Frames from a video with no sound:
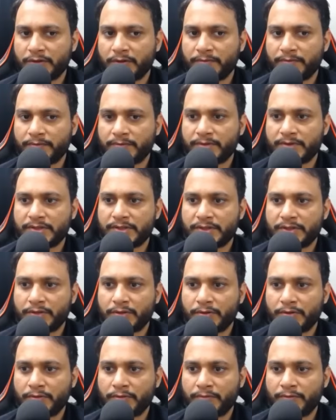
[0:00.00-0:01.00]
of
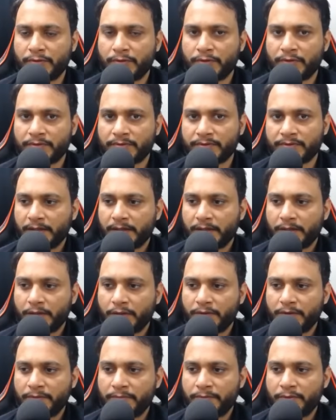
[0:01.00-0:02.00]
0 to 4.
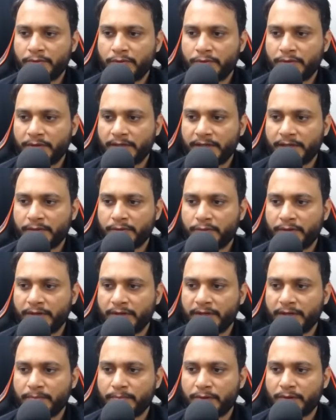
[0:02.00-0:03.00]
Now if you look at
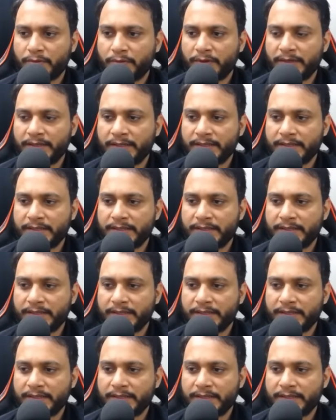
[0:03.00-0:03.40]
query number 1,